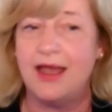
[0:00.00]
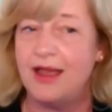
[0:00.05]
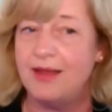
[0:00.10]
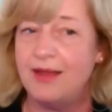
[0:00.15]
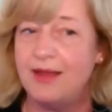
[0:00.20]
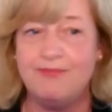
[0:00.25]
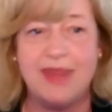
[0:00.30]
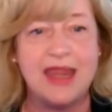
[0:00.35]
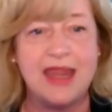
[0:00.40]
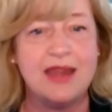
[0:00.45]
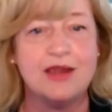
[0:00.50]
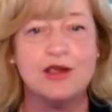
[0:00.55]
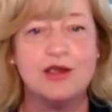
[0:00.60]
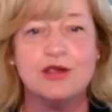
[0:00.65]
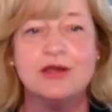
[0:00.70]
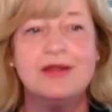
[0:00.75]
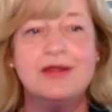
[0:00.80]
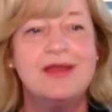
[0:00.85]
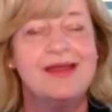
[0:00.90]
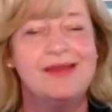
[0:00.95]

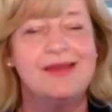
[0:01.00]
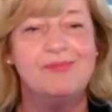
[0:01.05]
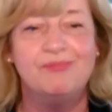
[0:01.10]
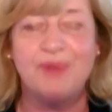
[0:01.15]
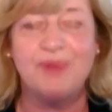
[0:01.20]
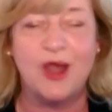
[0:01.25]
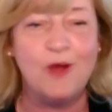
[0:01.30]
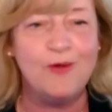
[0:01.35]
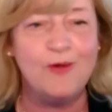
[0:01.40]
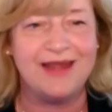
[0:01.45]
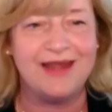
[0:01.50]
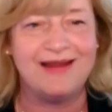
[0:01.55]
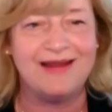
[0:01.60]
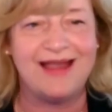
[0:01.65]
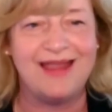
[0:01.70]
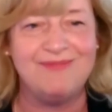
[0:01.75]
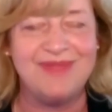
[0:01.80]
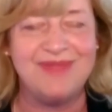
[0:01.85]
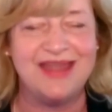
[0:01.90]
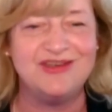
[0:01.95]
Mayor Bowen,
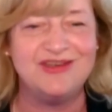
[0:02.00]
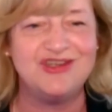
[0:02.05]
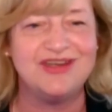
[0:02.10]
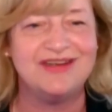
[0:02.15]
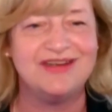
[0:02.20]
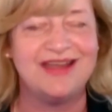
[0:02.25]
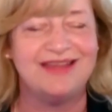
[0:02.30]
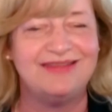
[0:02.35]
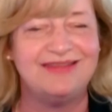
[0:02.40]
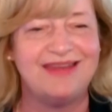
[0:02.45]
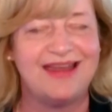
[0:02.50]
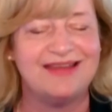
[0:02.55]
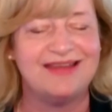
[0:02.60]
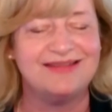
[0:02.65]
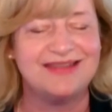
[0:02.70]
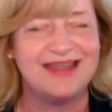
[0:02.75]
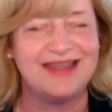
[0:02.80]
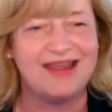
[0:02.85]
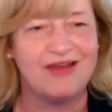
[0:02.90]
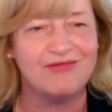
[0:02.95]
I mentioned at that
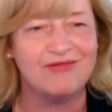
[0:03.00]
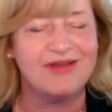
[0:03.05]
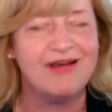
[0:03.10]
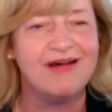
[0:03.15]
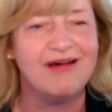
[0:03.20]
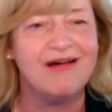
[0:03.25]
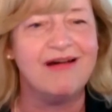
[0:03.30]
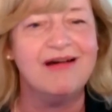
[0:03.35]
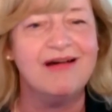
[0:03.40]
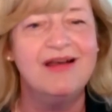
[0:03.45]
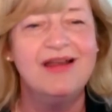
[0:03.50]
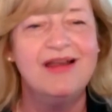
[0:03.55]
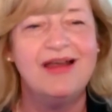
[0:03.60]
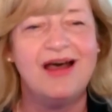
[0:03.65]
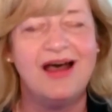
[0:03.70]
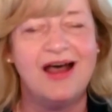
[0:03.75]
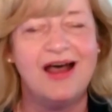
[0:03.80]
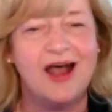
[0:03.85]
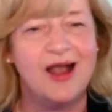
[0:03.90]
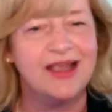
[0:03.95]
town hall,
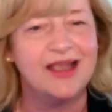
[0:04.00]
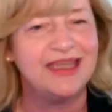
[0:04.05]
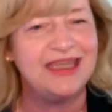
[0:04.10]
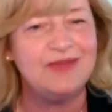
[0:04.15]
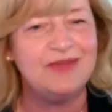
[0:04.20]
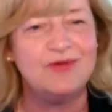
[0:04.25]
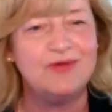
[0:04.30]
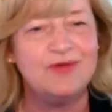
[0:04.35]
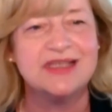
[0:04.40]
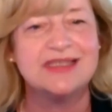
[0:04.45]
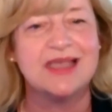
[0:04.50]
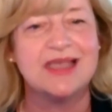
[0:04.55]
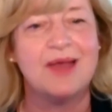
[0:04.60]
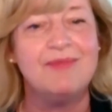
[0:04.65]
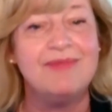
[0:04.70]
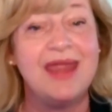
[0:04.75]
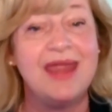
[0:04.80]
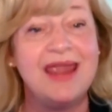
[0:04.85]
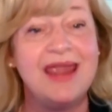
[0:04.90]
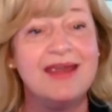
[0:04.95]
he was a
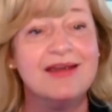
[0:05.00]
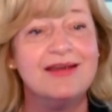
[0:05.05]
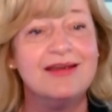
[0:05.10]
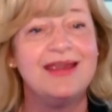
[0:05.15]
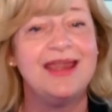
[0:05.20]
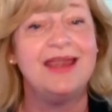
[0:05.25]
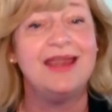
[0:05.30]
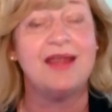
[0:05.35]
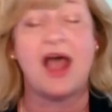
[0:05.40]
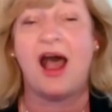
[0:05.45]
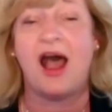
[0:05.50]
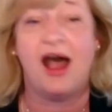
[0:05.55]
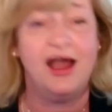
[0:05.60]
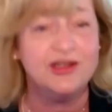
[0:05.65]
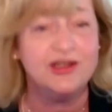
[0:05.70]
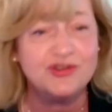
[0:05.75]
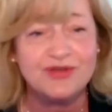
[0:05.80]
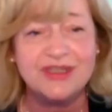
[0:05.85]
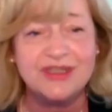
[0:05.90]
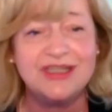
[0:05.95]
mayor
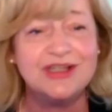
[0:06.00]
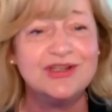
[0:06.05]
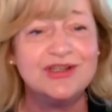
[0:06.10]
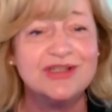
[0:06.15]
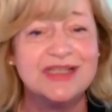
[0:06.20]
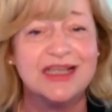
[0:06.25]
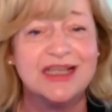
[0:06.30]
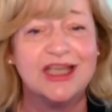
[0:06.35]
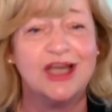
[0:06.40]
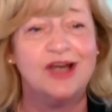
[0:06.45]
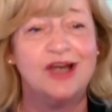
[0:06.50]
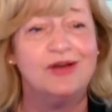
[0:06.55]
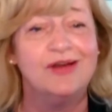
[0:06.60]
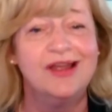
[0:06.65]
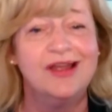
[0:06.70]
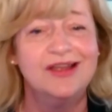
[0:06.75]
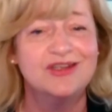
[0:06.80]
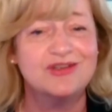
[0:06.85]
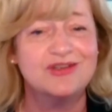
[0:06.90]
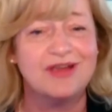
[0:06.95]
100 years ago
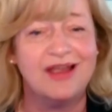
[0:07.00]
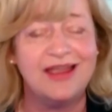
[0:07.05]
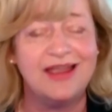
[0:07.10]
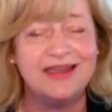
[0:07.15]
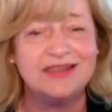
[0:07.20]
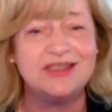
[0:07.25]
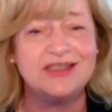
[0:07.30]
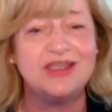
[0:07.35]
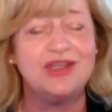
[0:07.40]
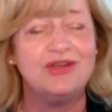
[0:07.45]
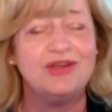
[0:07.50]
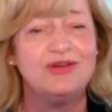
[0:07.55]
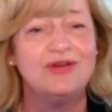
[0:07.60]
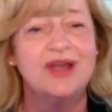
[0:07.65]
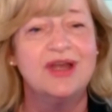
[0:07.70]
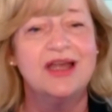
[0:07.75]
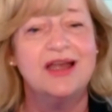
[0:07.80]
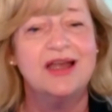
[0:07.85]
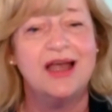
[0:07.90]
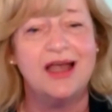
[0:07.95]
trying to
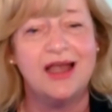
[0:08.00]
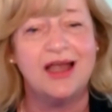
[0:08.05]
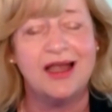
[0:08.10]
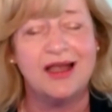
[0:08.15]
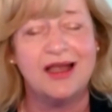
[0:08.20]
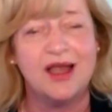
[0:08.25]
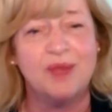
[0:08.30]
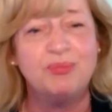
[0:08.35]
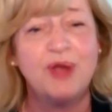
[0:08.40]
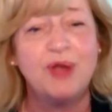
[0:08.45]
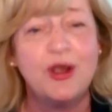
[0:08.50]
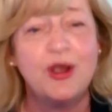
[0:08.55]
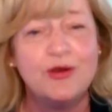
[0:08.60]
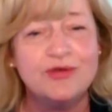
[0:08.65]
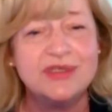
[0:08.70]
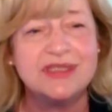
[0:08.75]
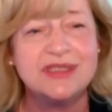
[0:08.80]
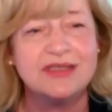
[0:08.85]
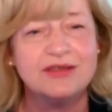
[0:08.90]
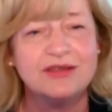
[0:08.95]

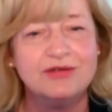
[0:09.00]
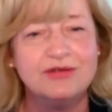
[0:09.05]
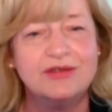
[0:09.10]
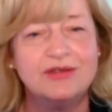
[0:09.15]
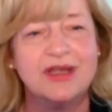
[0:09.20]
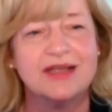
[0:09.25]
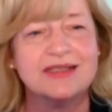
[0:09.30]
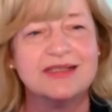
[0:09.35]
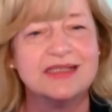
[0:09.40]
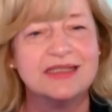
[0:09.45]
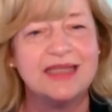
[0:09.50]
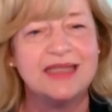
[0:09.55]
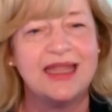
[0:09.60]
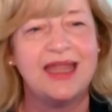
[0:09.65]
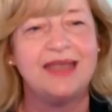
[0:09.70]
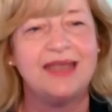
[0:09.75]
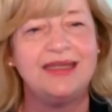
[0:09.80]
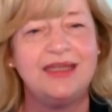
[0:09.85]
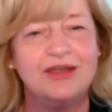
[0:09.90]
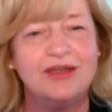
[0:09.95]
oppose the Ku Klux
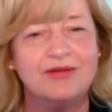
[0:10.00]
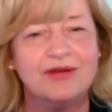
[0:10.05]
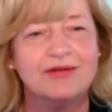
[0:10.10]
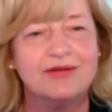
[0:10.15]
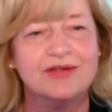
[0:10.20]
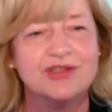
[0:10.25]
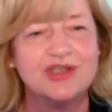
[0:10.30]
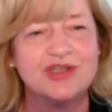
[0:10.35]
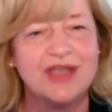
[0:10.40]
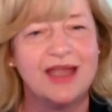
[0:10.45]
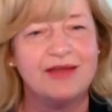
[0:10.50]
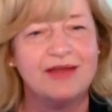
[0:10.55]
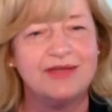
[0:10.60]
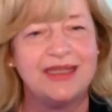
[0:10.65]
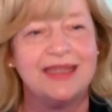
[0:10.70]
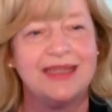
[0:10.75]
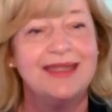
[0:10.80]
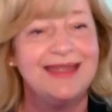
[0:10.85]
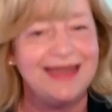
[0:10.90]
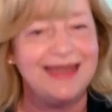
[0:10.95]
Klan here in Orange
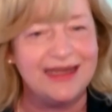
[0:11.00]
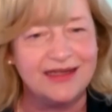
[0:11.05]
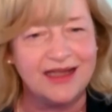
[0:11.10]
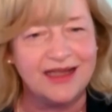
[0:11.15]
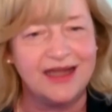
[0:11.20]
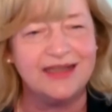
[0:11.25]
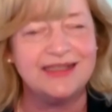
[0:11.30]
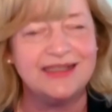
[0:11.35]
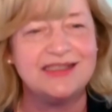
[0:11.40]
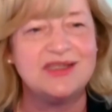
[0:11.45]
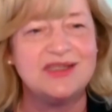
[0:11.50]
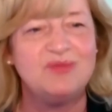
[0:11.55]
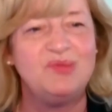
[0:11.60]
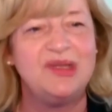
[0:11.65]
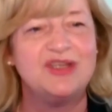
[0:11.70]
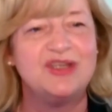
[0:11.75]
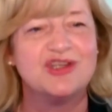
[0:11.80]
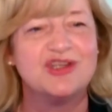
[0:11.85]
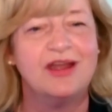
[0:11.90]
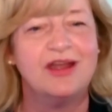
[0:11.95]
County in Huntington
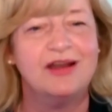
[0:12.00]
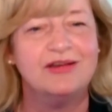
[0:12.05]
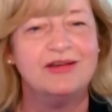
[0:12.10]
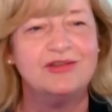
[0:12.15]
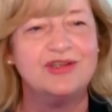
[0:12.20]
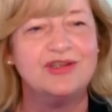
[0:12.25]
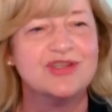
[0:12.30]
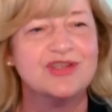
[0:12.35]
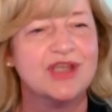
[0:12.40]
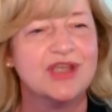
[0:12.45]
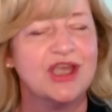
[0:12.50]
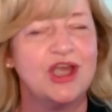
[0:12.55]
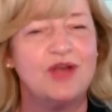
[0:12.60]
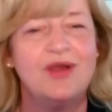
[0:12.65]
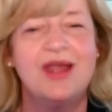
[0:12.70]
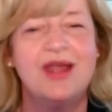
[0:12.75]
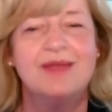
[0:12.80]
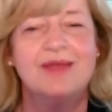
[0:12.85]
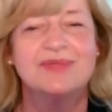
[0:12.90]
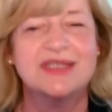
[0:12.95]
Beach 100 years ago.
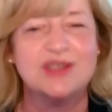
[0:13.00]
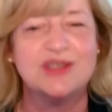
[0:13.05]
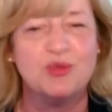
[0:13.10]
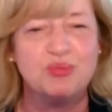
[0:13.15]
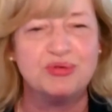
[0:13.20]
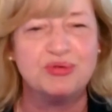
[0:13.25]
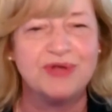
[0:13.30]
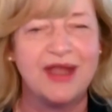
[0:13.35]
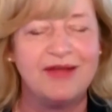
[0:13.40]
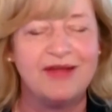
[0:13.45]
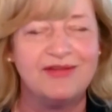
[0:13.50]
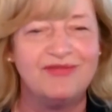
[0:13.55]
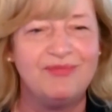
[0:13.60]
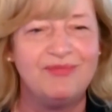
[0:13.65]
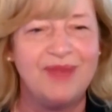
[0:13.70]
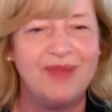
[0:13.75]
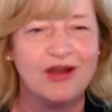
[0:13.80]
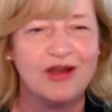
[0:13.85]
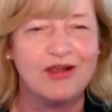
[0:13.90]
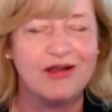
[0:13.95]
So proud of
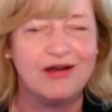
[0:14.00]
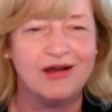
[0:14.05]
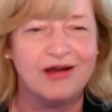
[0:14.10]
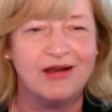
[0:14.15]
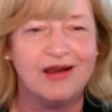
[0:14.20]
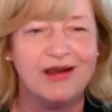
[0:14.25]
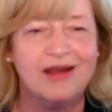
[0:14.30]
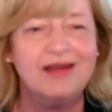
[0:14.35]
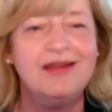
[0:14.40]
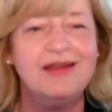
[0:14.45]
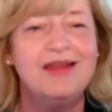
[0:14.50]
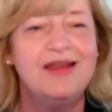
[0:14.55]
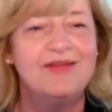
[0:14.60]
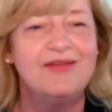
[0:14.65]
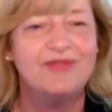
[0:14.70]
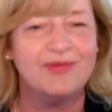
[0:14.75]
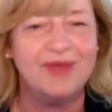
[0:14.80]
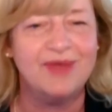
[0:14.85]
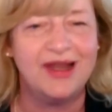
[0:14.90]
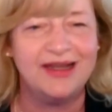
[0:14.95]
Mayor Carr
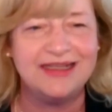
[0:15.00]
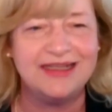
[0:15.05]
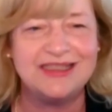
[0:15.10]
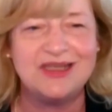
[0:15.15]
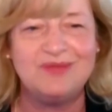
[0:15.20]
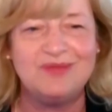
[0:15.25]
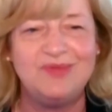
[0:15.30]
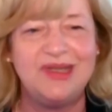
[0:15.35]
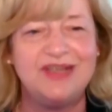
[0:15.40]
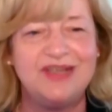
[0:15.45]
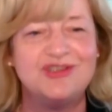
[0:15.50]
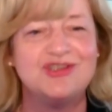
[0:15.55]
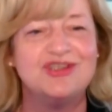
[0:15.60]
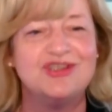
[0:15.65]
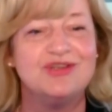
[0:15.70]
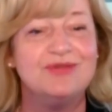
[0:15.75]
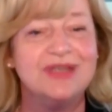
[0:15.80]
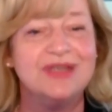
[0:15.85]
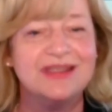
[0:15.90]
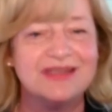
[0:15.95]
from Huntington Beach
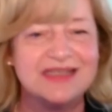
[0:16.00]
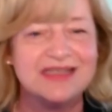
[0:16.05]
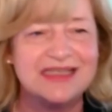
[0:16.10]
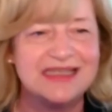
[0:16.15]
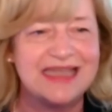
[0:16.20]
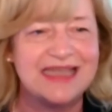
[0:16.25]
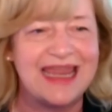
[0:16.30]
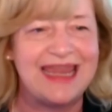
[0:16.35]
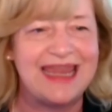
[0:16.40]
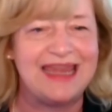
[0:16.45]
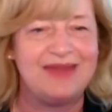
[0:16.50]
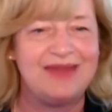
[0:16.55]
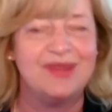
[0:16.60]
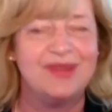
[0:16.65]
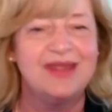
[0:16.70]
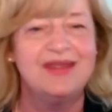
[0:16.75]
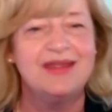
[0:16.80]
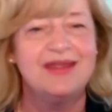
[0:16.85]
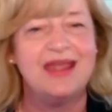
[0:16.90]
doing the same.